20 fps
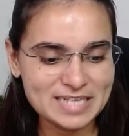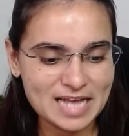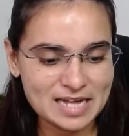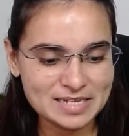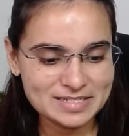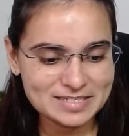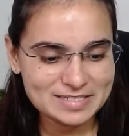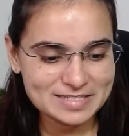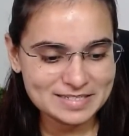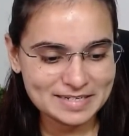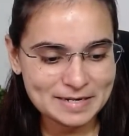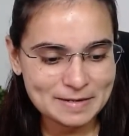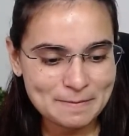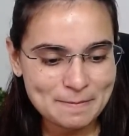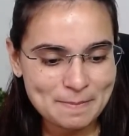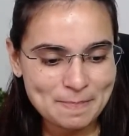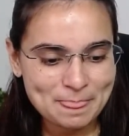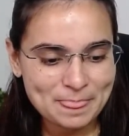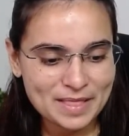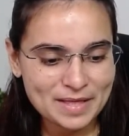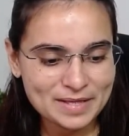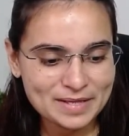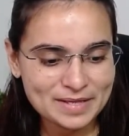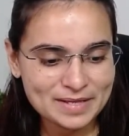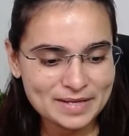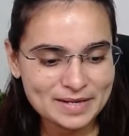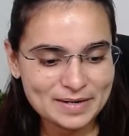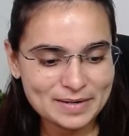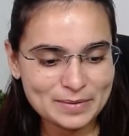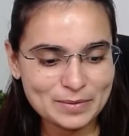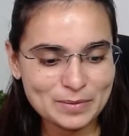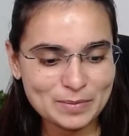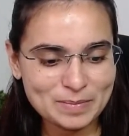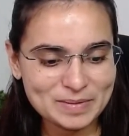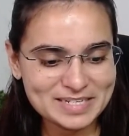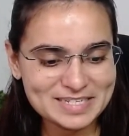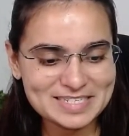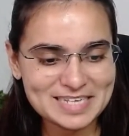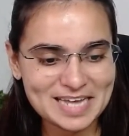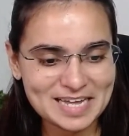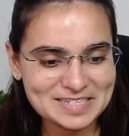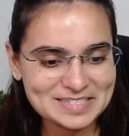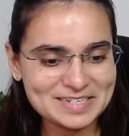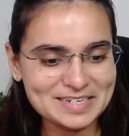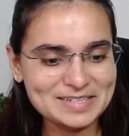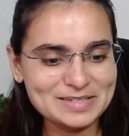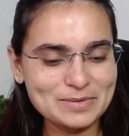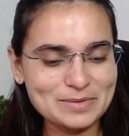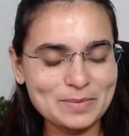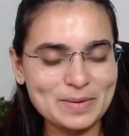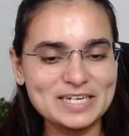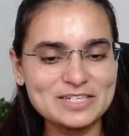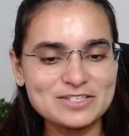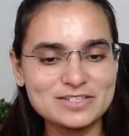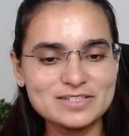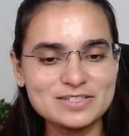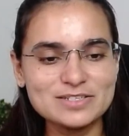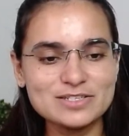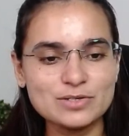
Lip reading: answering. Nobody is answering the question.